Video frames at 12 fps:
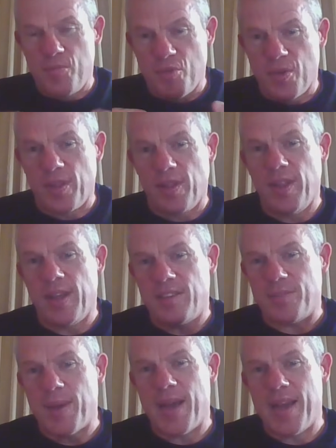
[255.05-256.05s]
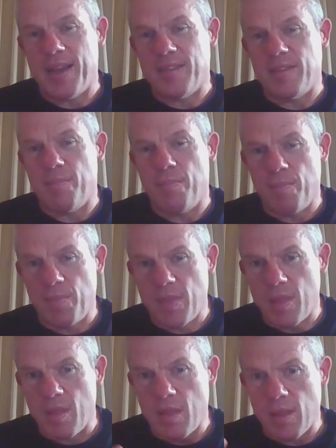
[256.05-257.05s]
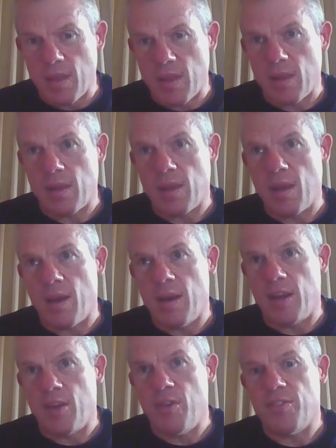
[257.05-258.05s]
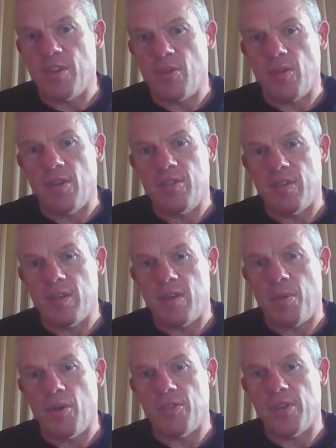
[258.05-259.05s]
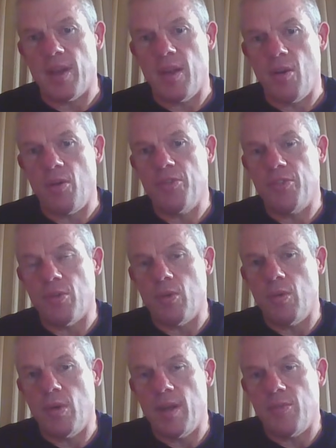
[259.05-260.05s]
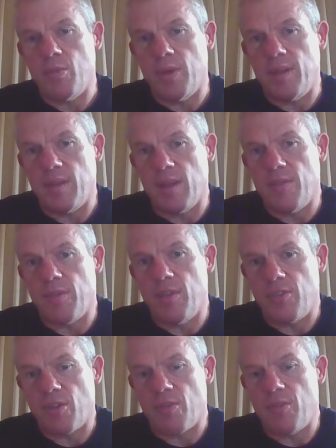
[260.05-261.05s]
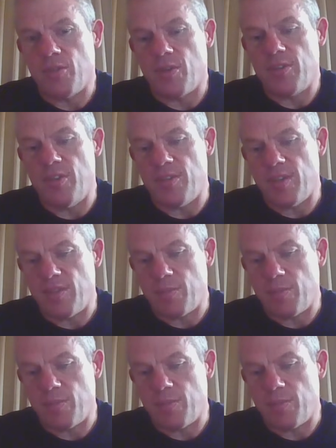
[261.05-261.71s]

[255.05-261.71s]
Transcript: drill, expand, increase our knowledge of the deposit, and also as we deliver the JORC resources,